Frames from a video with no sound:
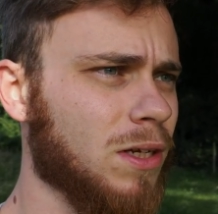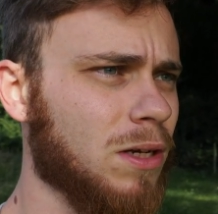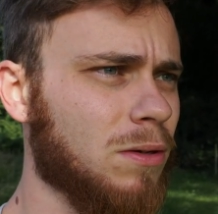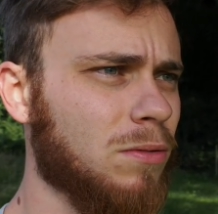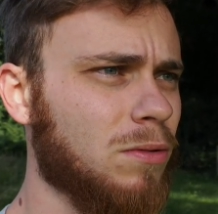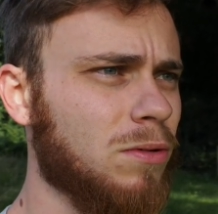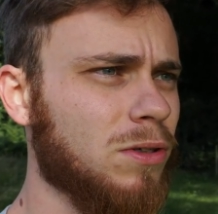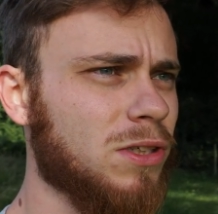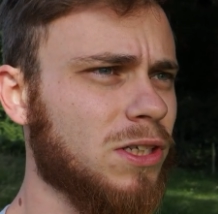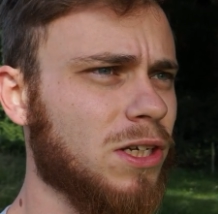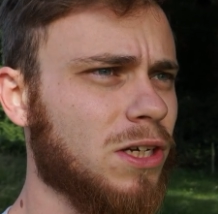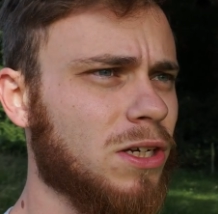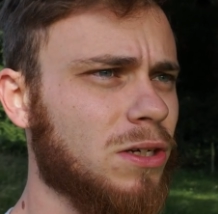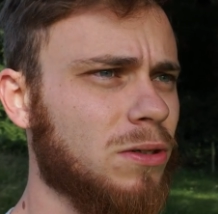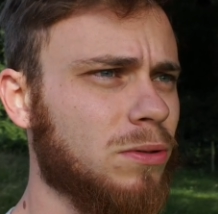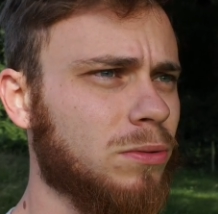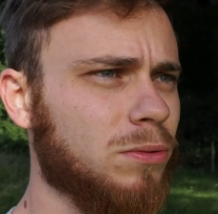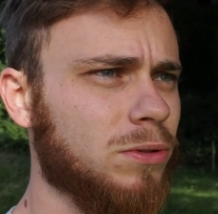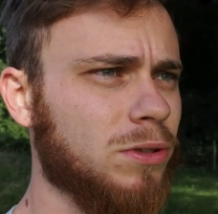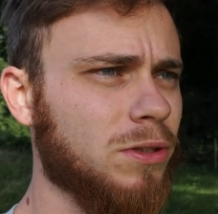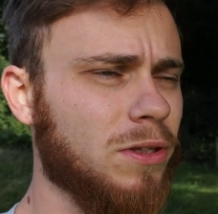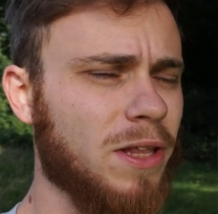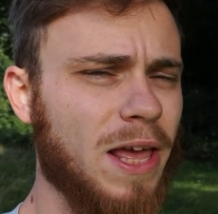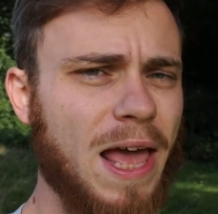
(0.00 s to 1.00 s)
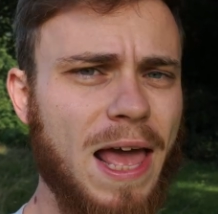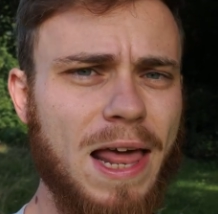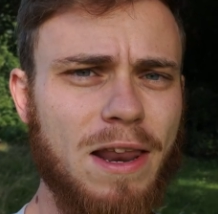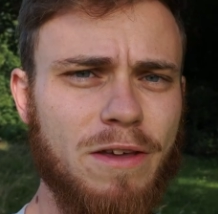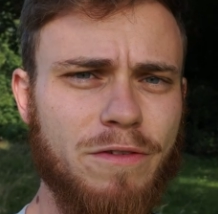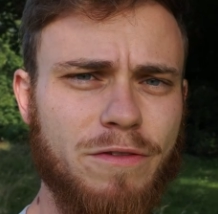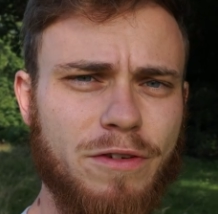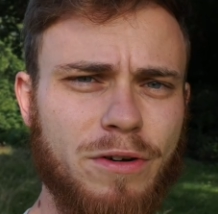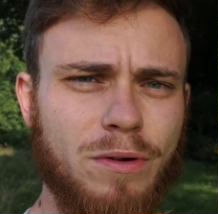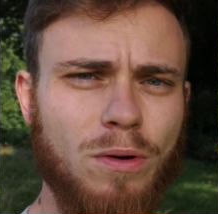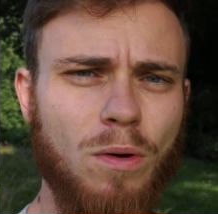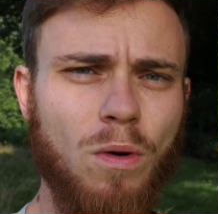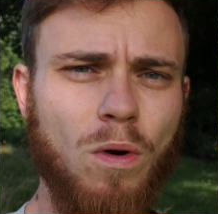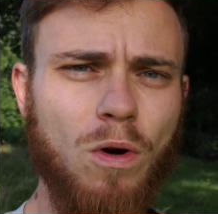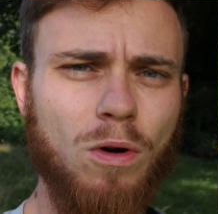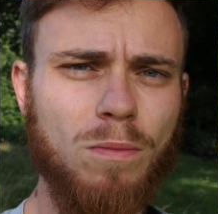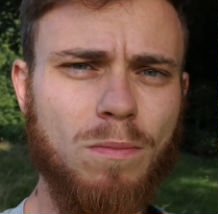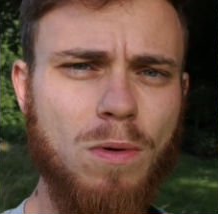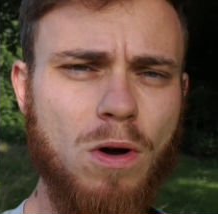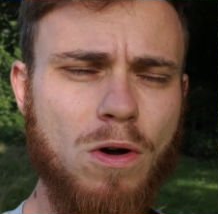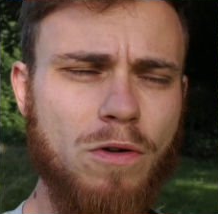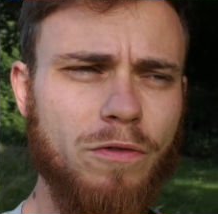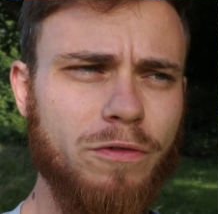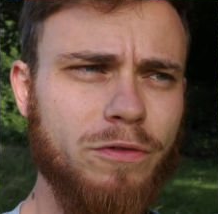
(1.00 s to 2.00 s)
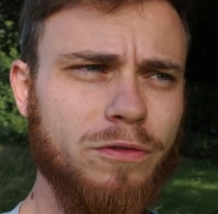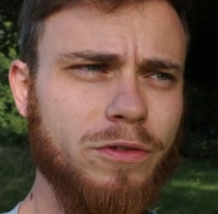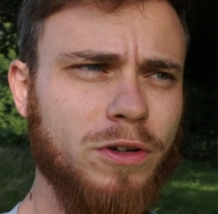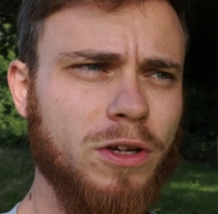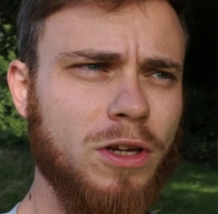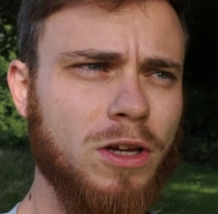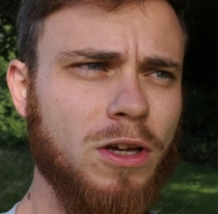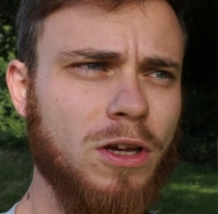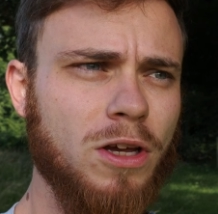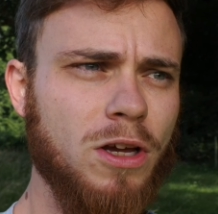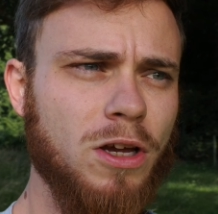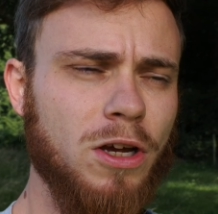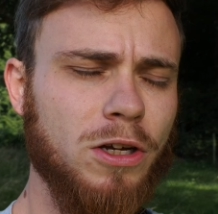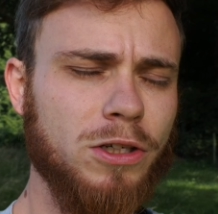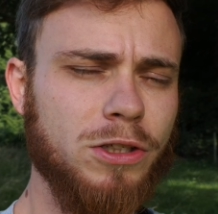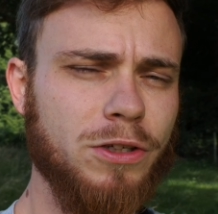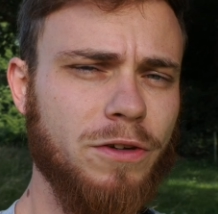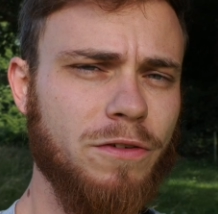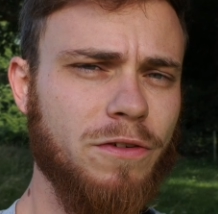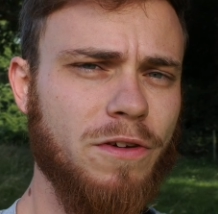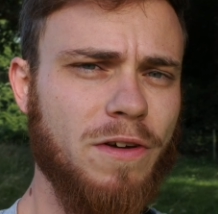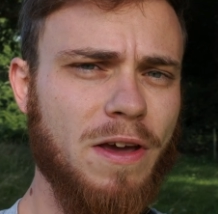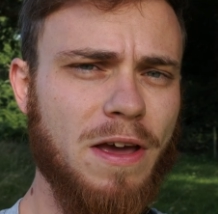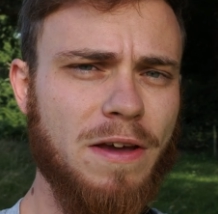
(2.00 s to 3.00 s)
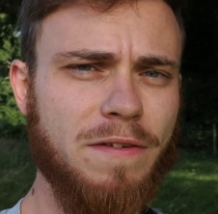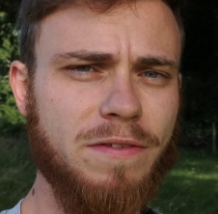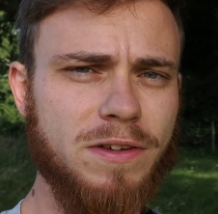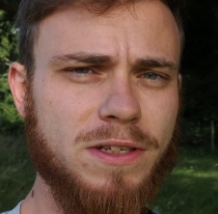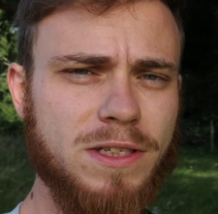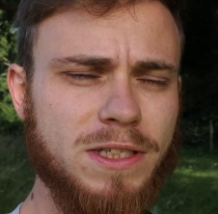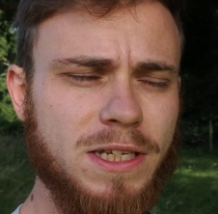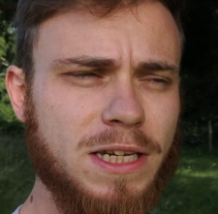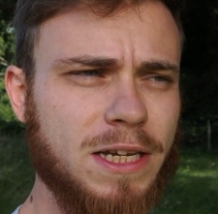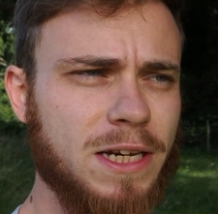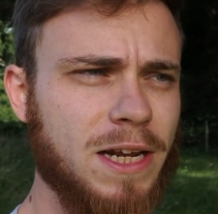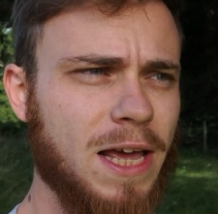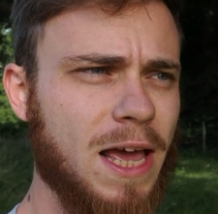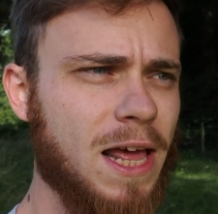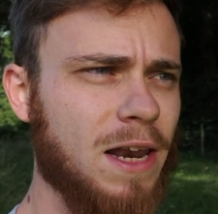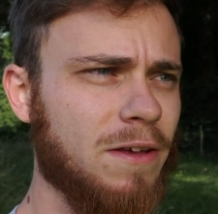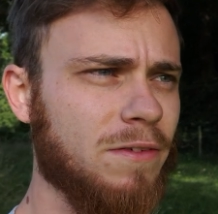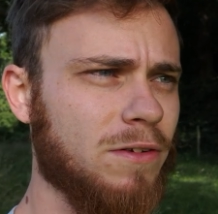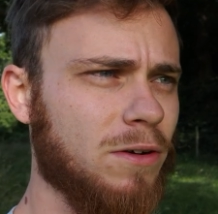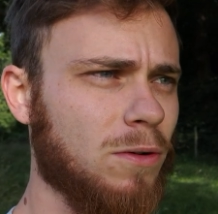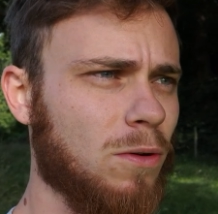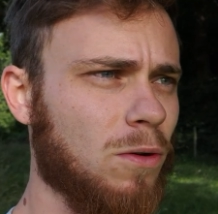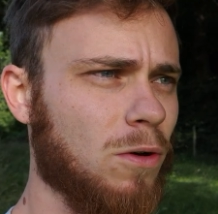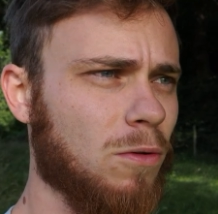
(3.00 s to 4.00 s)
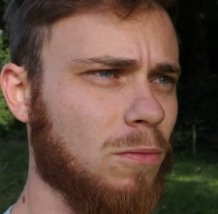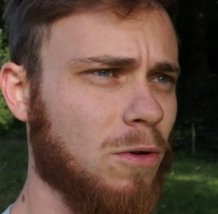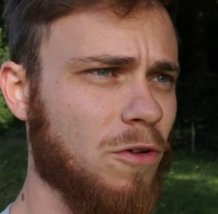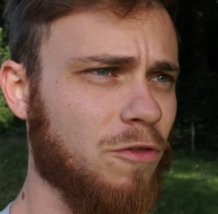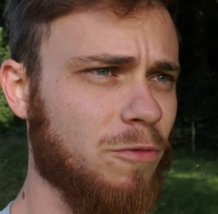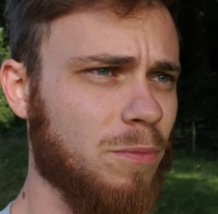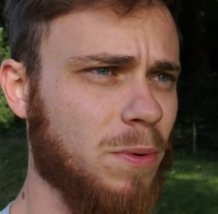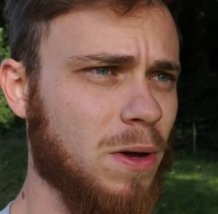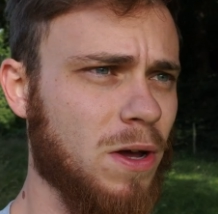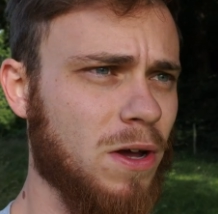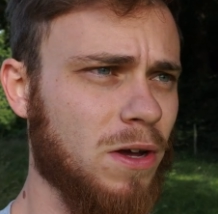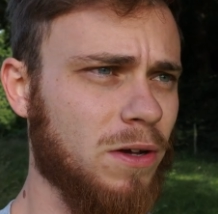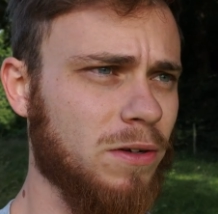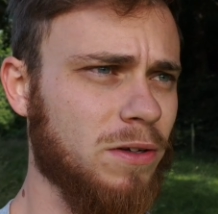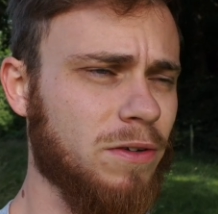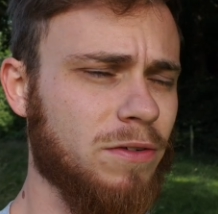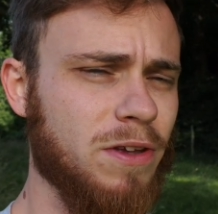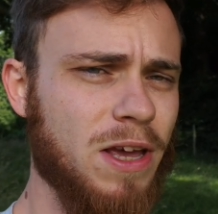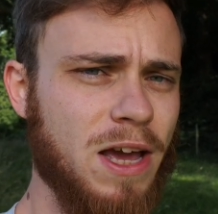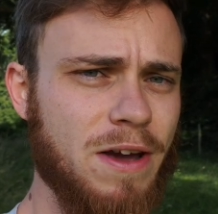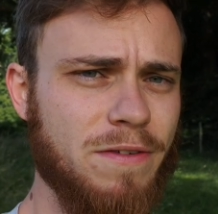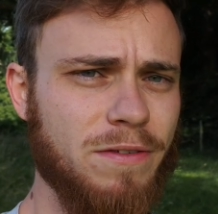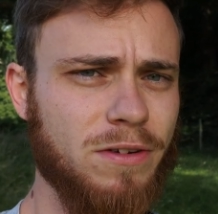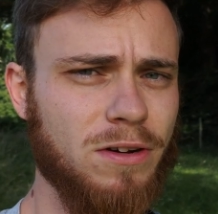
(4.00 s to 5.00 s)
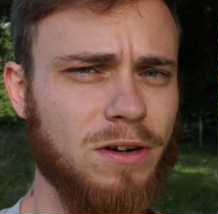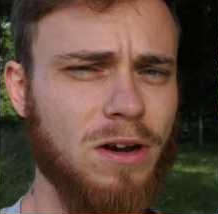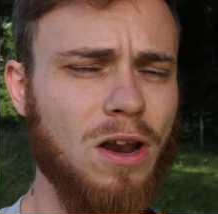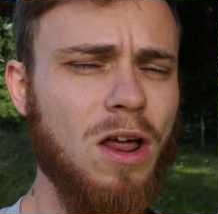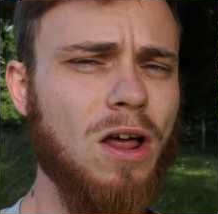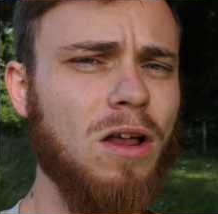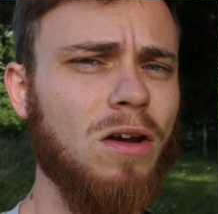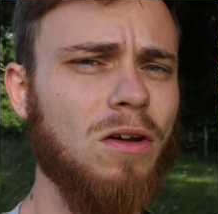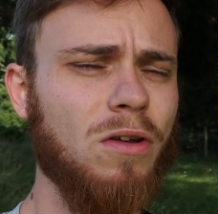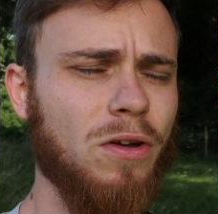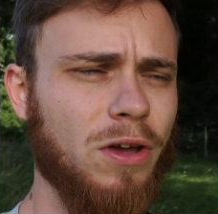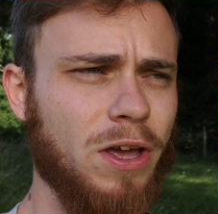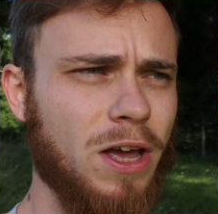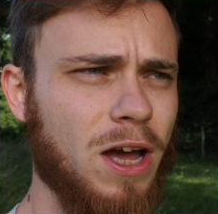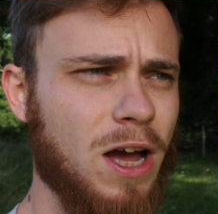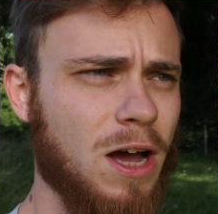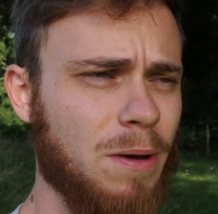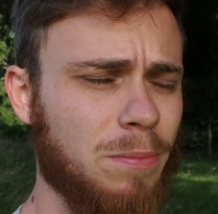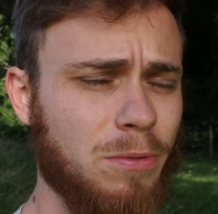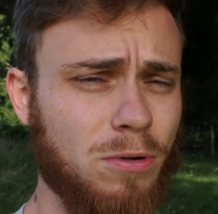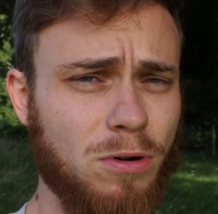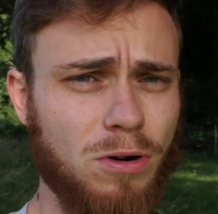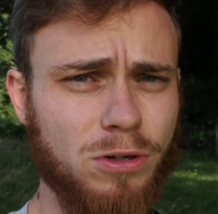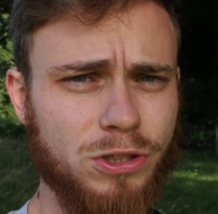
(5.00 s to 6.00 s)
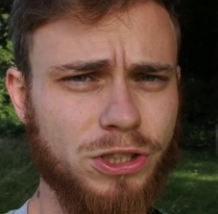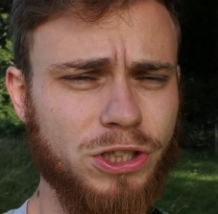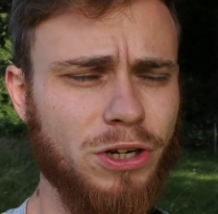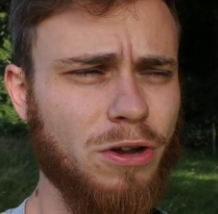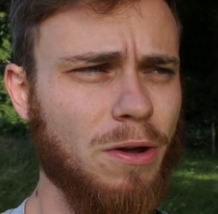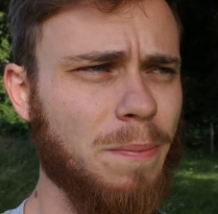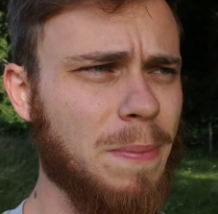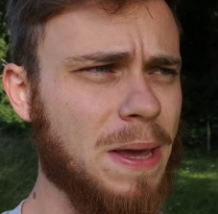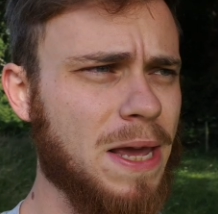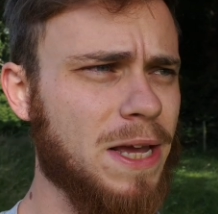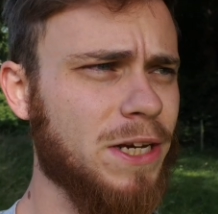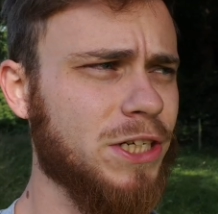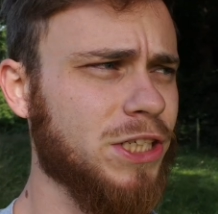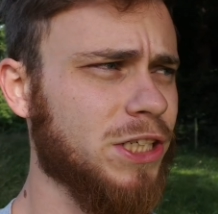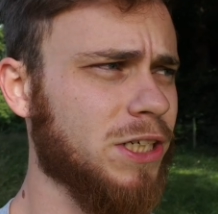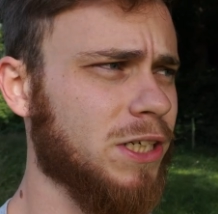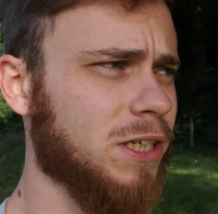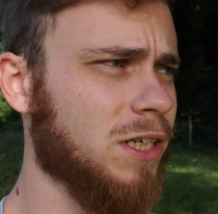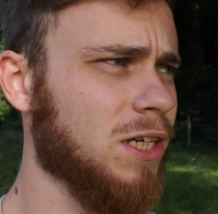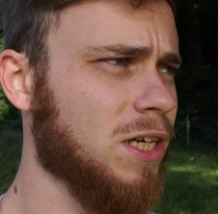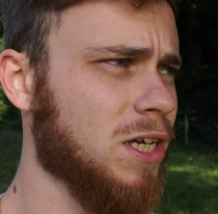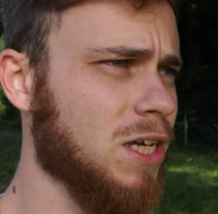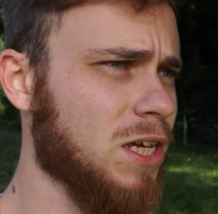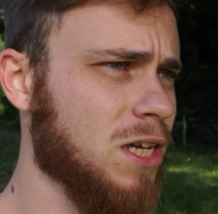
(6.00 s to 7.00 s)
what was it called? The elephant hawk moth. I don't know if you've ever seen elephant hawk moth, but if you haven't, look it up, or I'll show you a picture.